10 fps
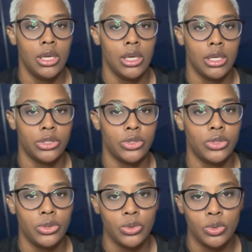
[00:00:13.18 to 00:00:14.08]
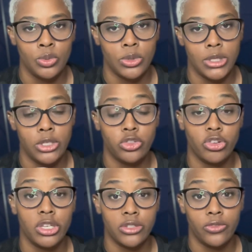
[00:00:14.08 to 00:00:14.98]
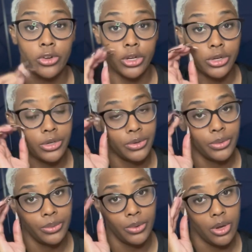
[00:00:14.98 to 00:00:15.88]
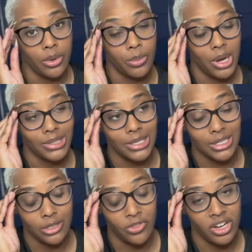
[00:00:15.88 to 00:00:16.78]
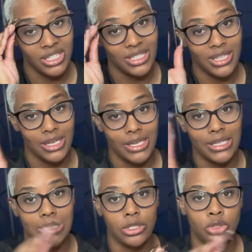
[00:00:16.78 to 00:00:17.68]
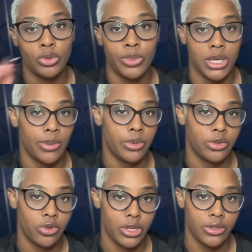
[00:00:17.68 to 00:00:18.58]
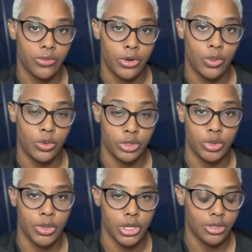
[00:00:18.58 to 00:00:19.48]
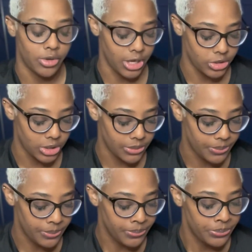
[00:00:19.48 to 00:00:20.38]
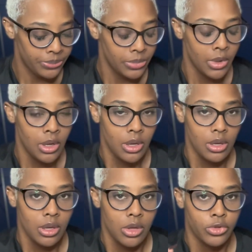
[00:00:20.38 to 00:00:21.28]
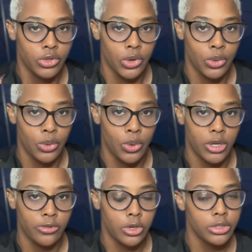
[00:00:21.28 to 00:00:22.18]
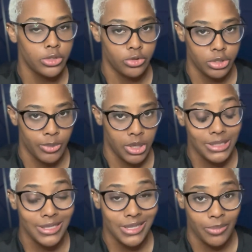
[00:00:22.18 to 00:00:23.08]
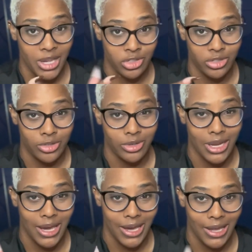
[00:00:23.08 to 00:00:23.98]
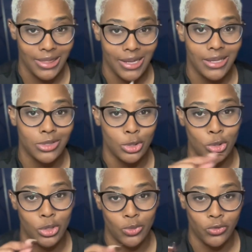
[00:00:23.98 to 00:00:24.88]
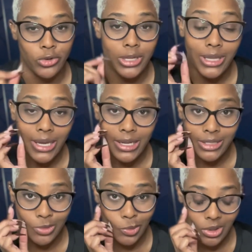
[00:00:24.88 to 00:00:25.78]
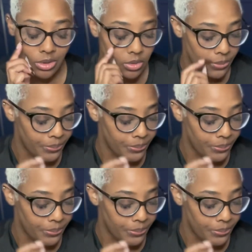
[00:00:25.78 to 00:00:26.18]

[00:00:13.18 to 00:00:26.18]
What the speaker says: and two, the transfer process as far as is it easy to be able to transfer once you pick your location. So as far as the drug process, I'm actually going to add that so you can read that as well.